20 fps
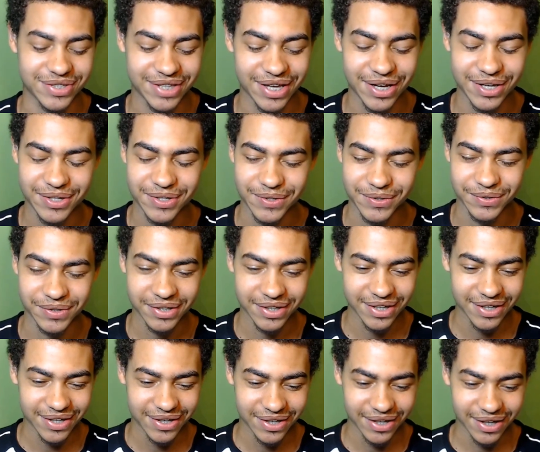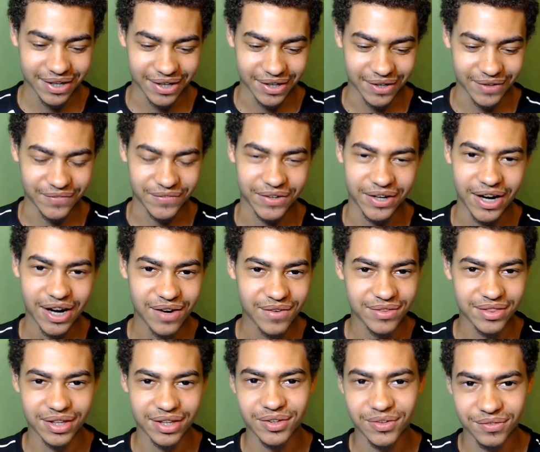Thank you uh, for
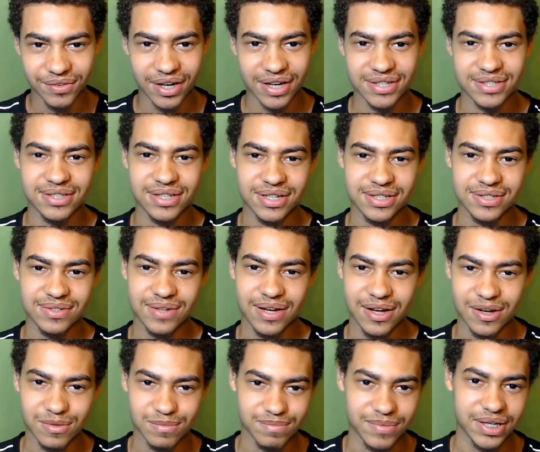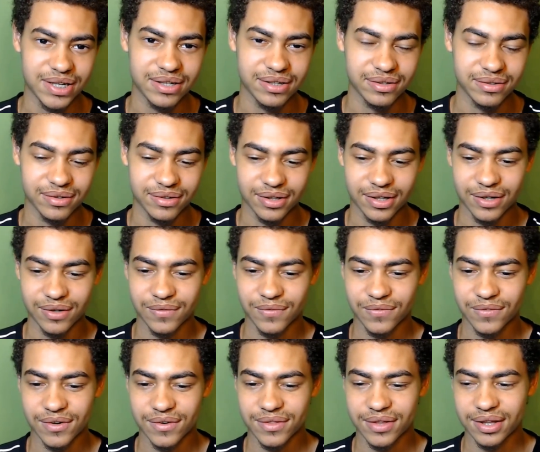everything you guys done to help me and
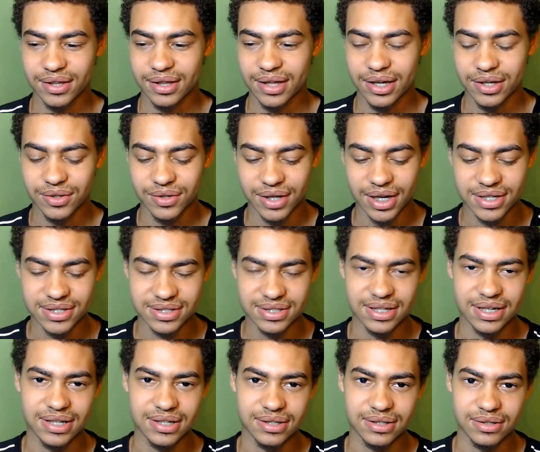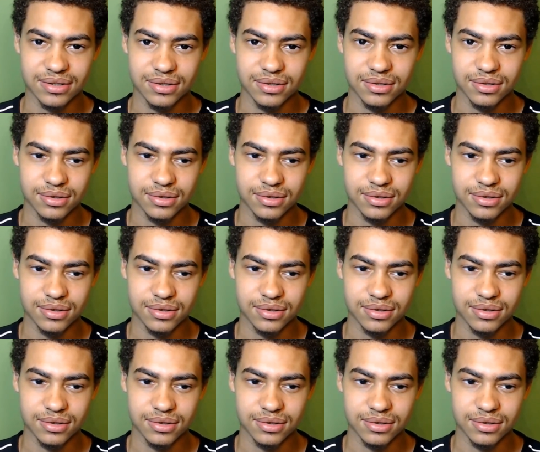for everything that you guys done